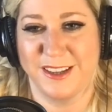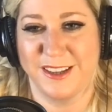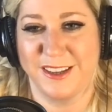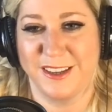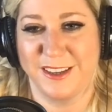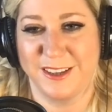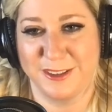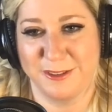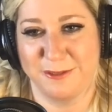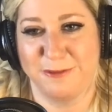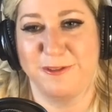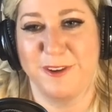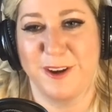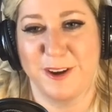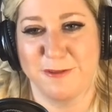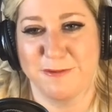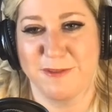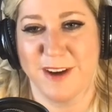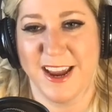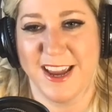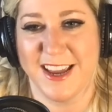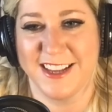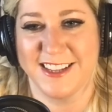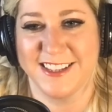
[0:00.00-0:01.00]

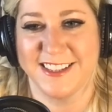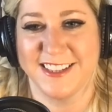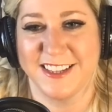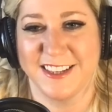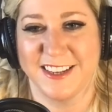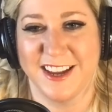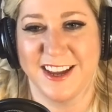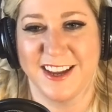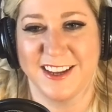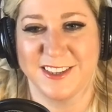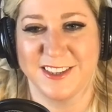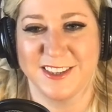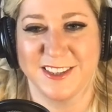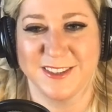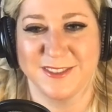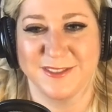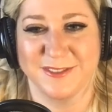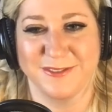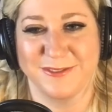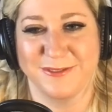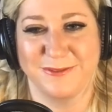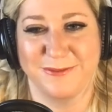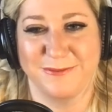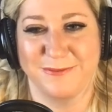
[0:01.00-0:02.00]
fundraise and not just
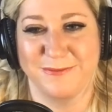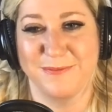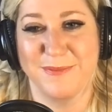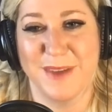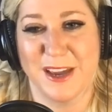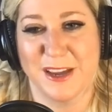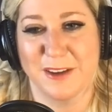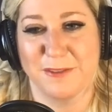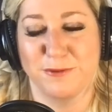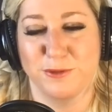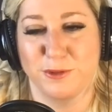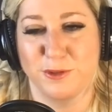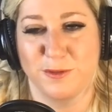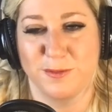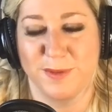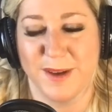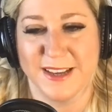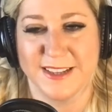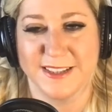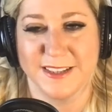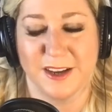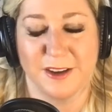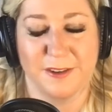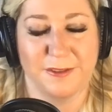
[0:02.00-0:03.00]
make a fool of
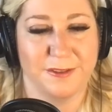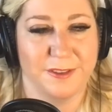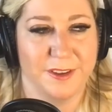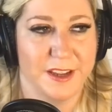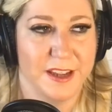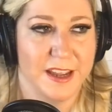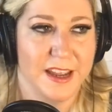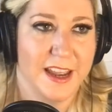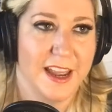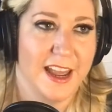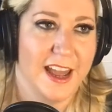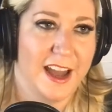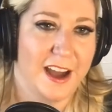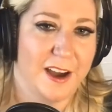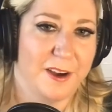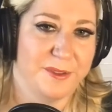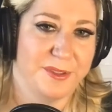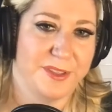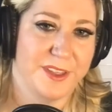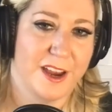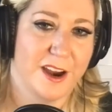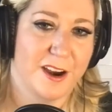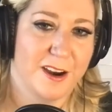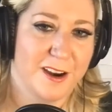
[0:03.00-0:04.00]
myself
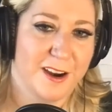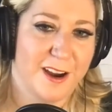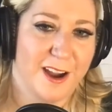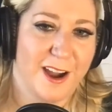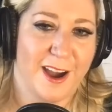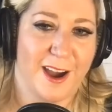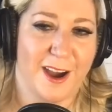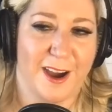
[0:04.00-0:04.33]
out there.